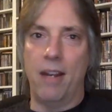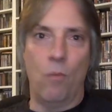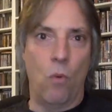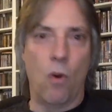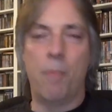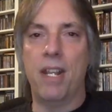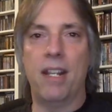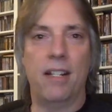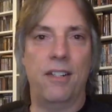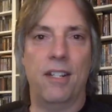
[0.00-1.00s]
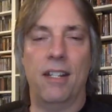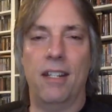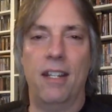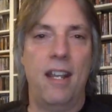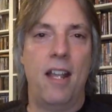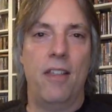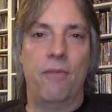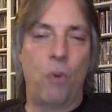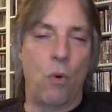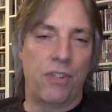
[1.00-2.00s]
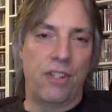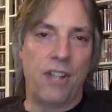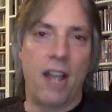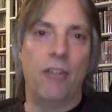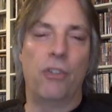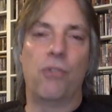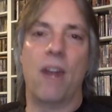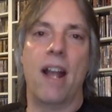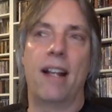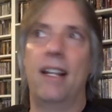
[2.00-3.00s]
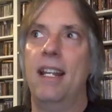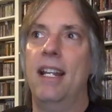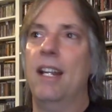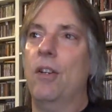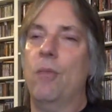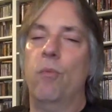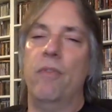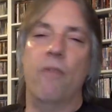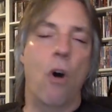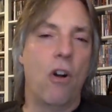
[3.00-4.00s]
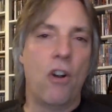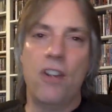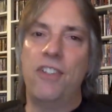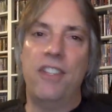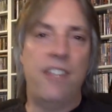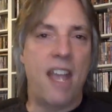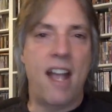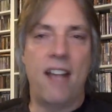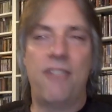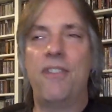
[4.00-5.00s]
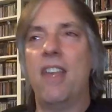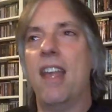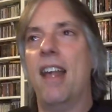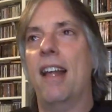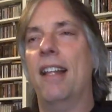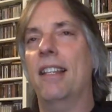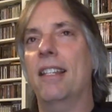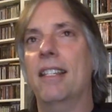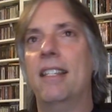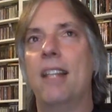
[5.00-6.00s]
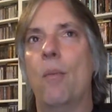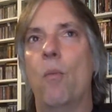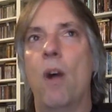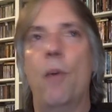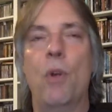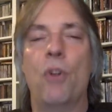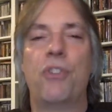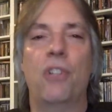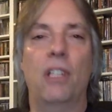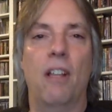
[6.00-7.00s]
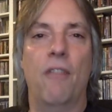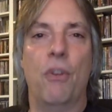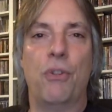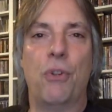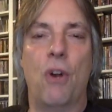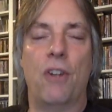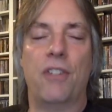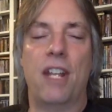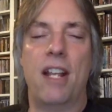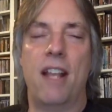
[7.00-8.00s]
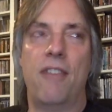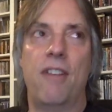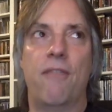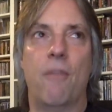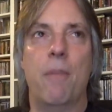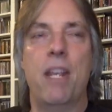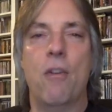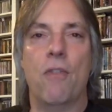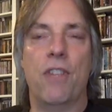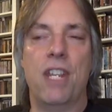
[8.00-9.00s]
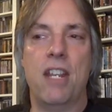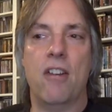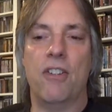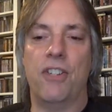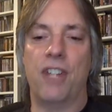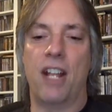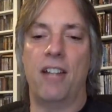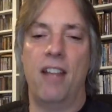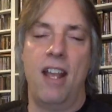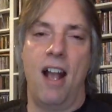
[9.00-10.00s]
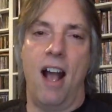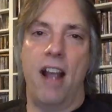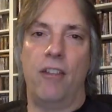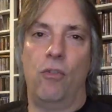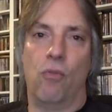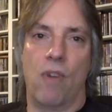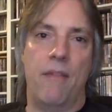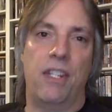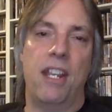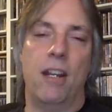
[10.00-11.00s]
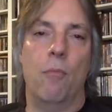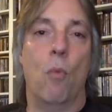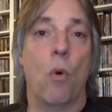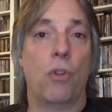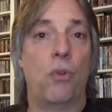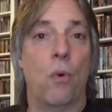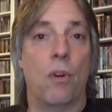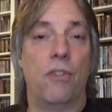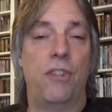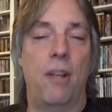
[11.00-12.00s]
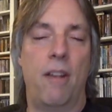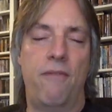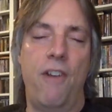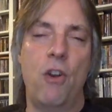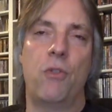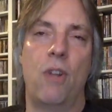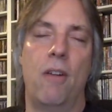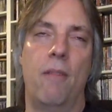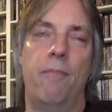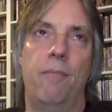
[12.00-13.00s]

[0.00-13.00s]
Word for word: and War Pigs and of course the title track, we've all heard to death. And while we all still love those songs, I, I think for me over the years is I I gravitated more towards, and fairness, uh,